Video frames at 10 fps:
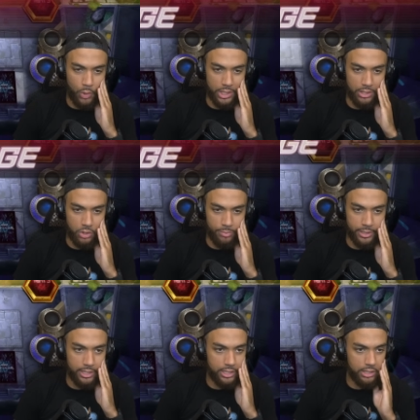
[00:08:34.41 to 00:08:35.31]
a little
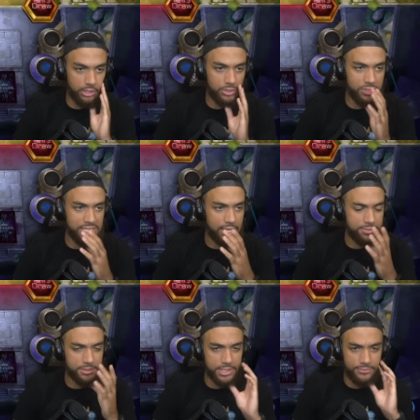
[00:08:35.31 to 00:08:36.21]
bit, you know, set up
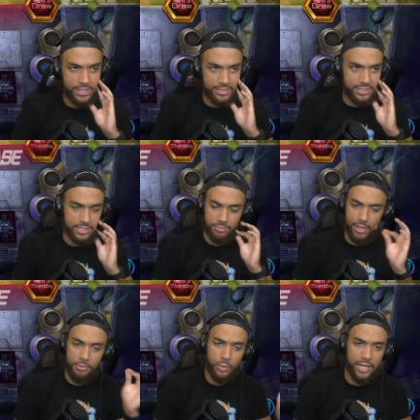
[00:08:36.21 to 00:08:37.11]
some defenses, and
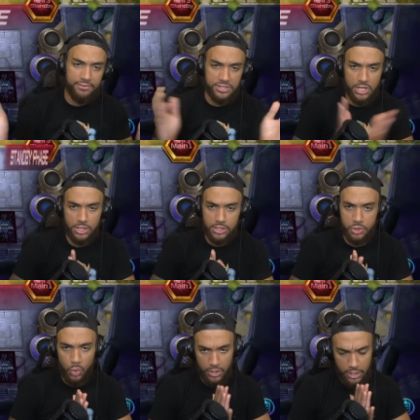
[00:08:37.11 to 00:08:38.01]
maybe we'll have a solid
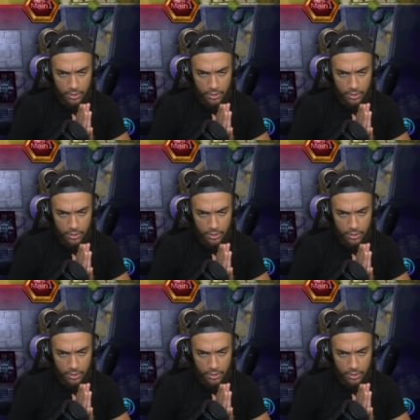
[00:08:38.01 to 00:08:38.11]
duel here.